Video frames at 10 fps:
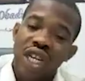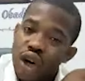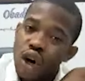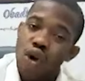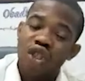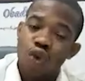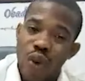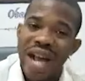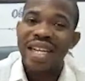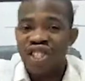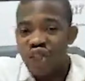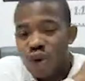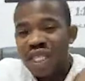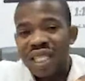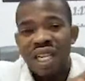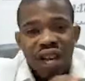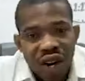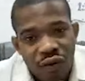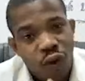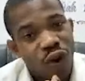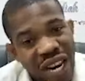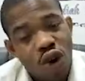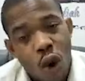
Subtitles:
the clothes you wear is not fully